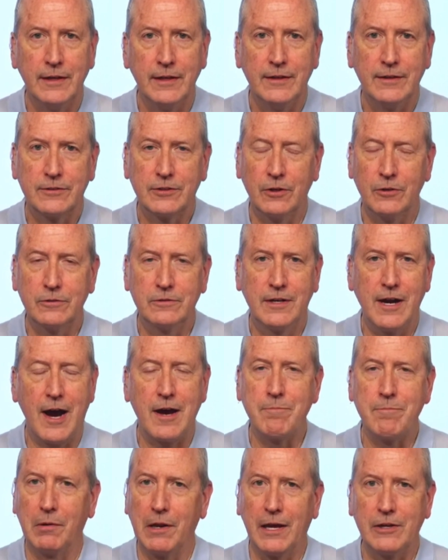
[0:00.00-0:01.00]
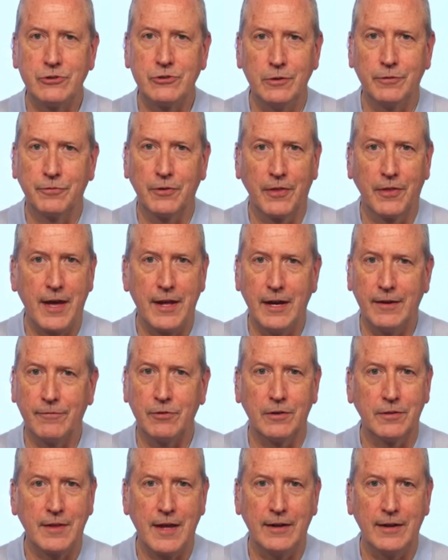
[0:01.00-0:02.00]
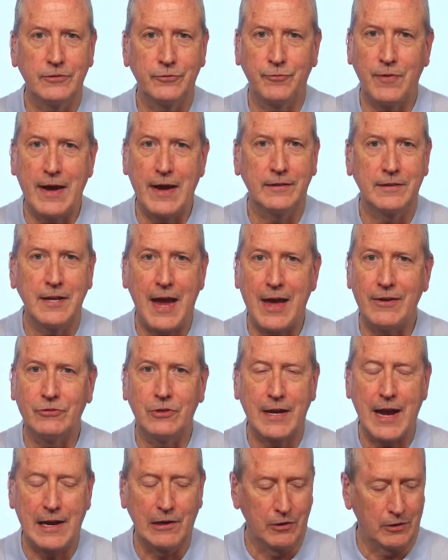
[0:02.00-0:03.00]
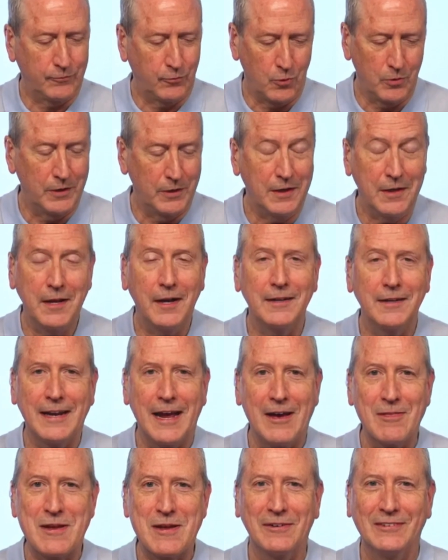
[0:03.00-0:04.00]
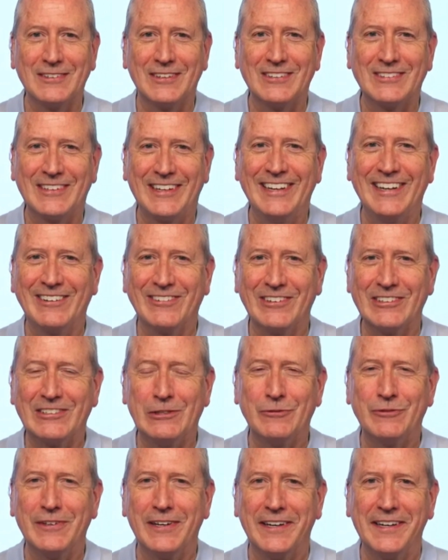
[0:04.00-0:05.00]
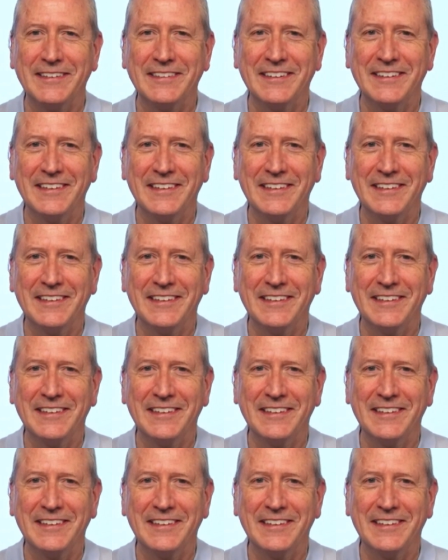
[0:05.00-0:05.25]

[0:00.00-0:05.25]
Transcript: So God bless you for that effort. That's fantastic. I look forward to getting down there and seeing what you've done.